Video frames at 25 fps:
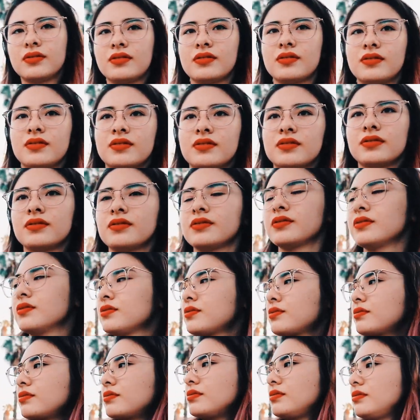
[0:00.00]

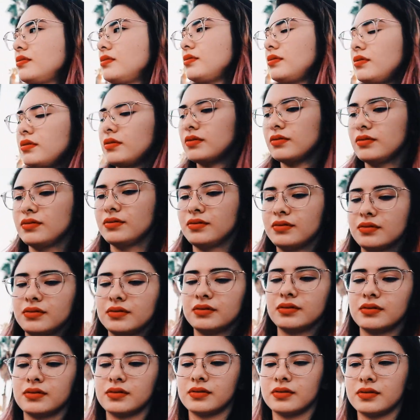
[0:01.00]

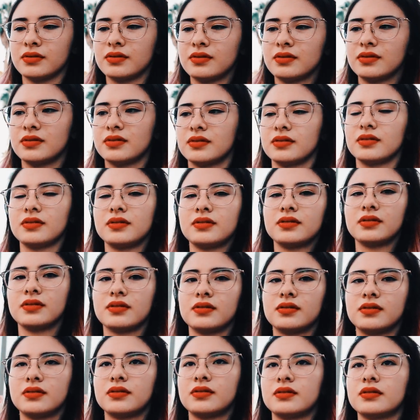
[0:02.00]

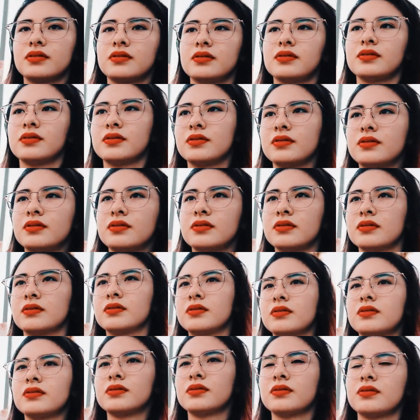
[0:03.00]

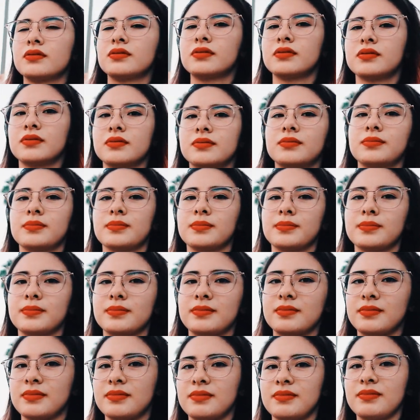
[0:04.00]

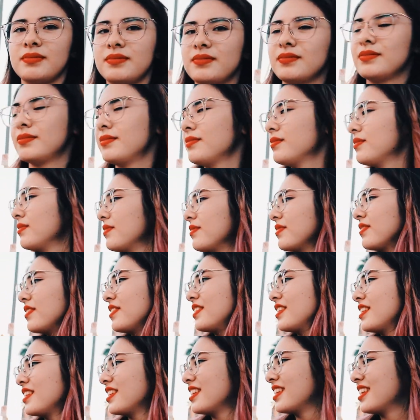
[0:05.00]

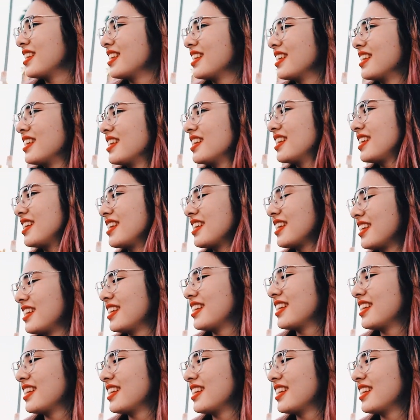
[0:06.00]
No words are spoken by the person on screen.